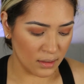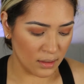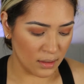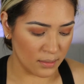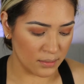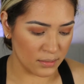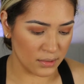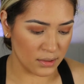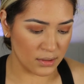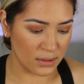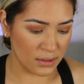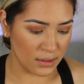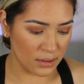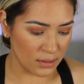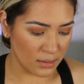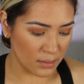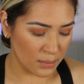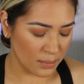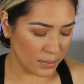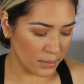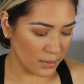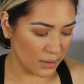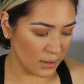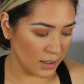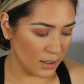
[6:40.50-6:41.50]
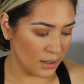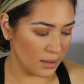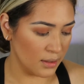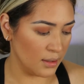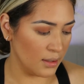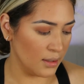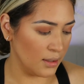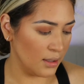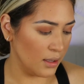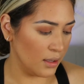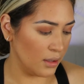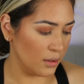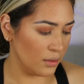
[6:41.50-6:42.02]
I'm just gonna blend
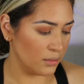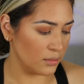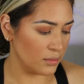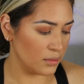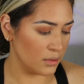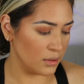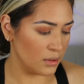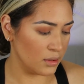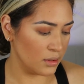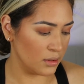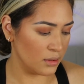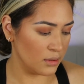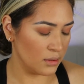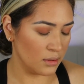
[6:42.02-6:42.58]
it out